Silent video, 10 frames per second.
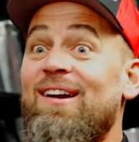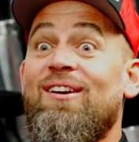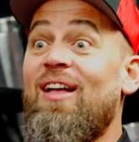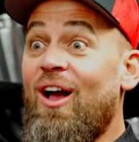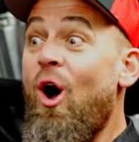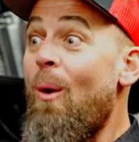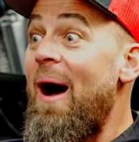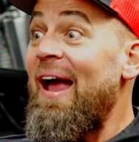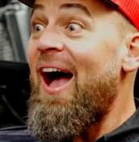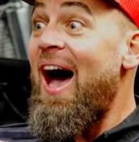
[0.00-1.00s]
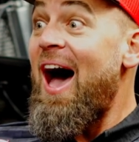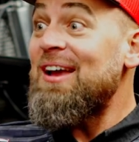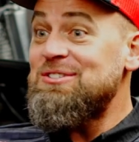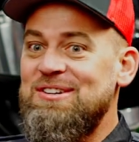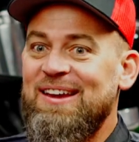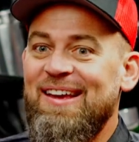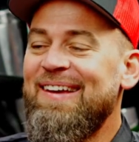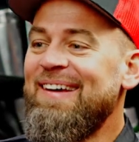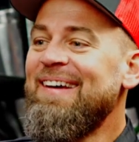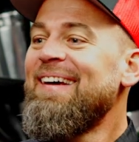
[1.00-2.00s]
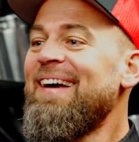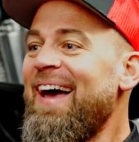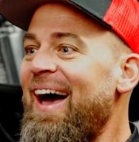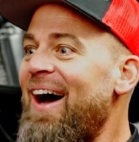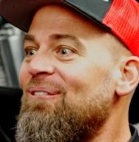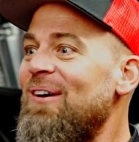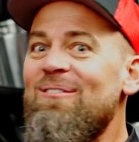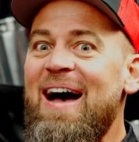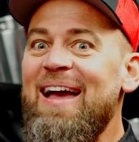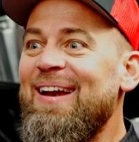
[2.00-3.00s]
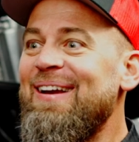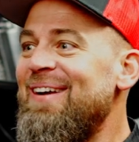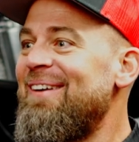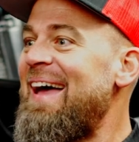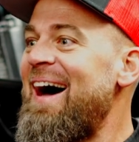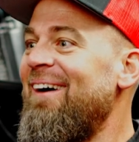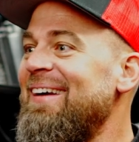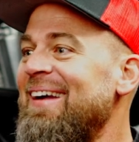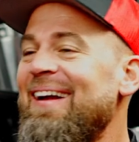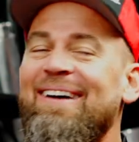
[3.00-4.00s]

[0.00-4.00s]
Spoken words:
And you're like, oh my gosh, what am I going to do now?